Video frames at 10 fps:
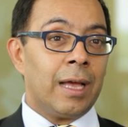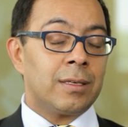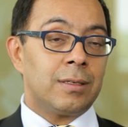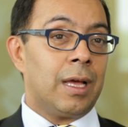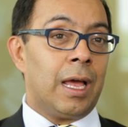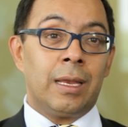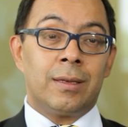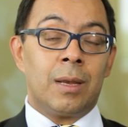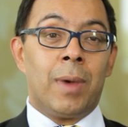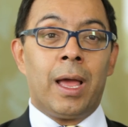that, I
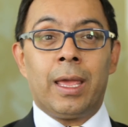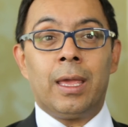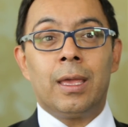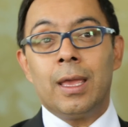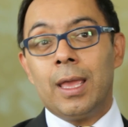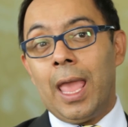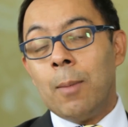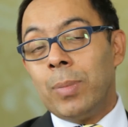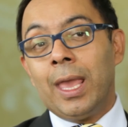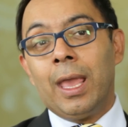did my
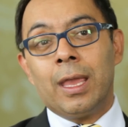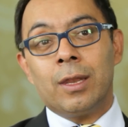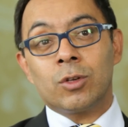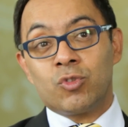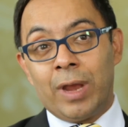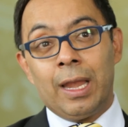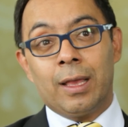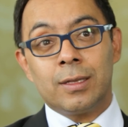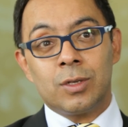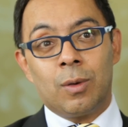M B A in
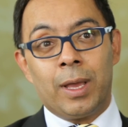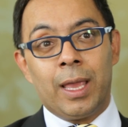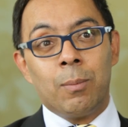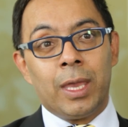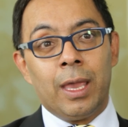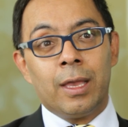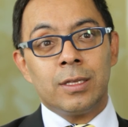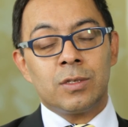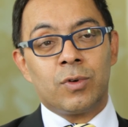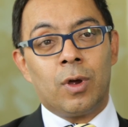Australia. So my M B A
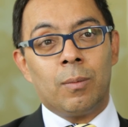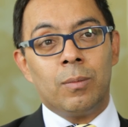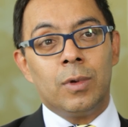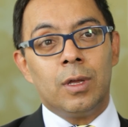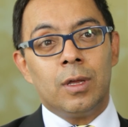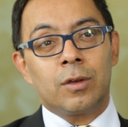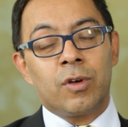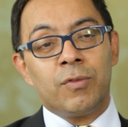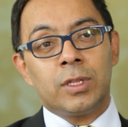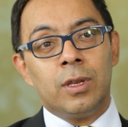is from
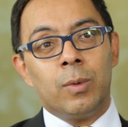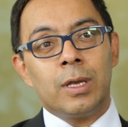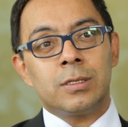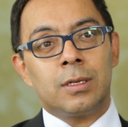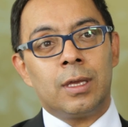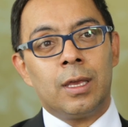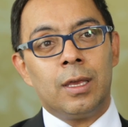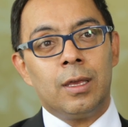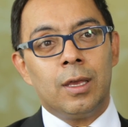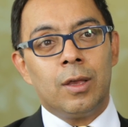Griffith
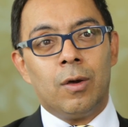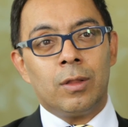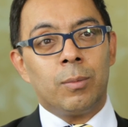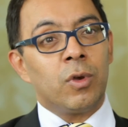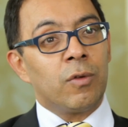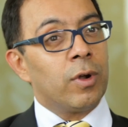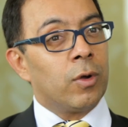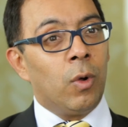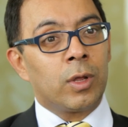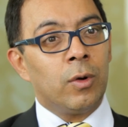University on the beautiful
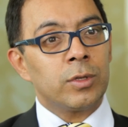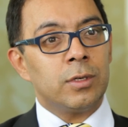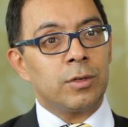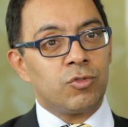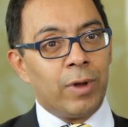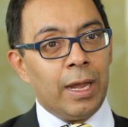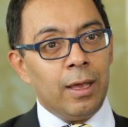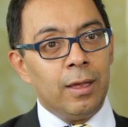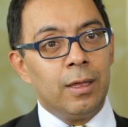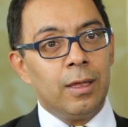Gold Coast in Australia.